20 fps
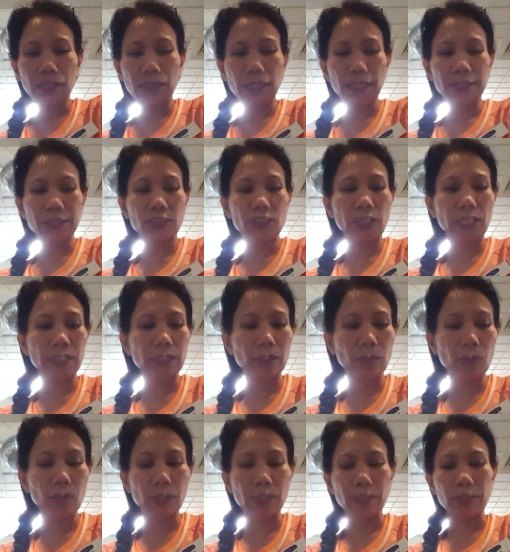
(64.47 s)
Let's check
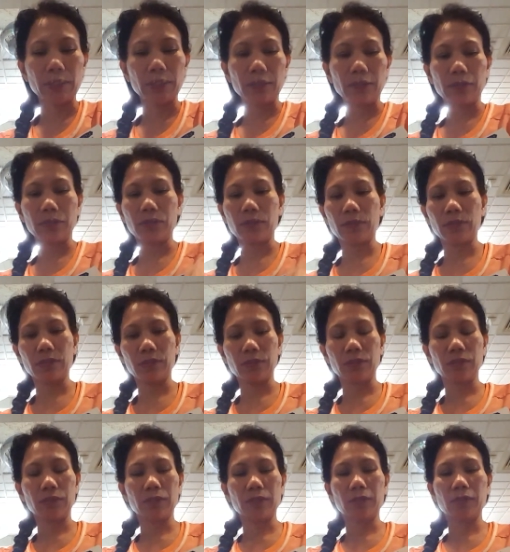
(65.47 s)
the board.
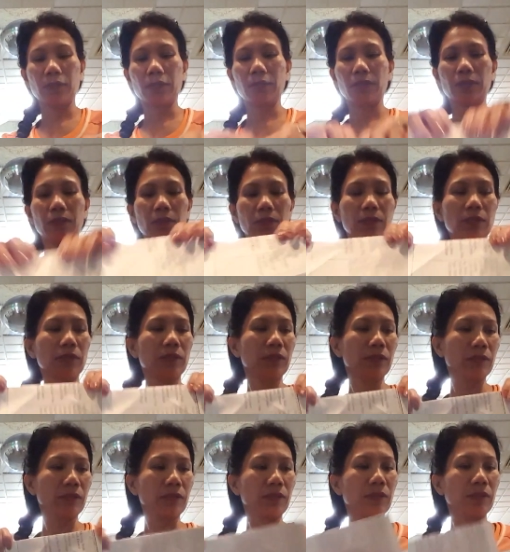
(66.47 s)
Nothing.
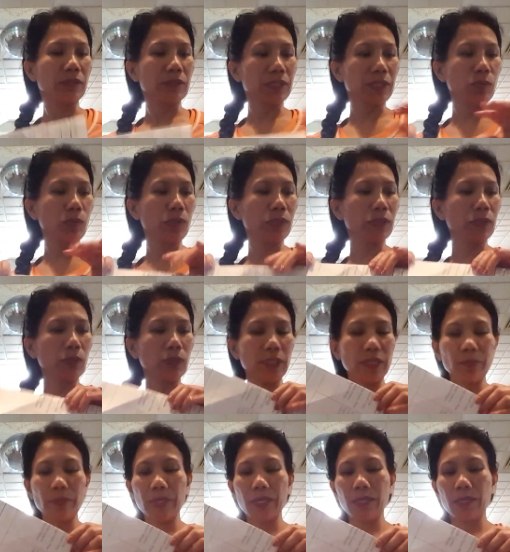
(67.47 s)
Someone
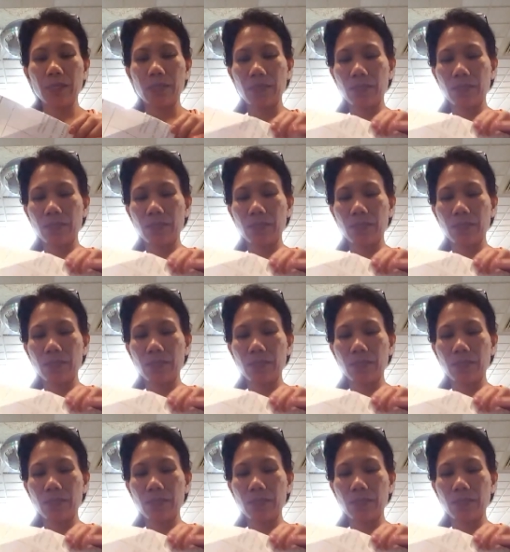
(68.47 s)
calling me.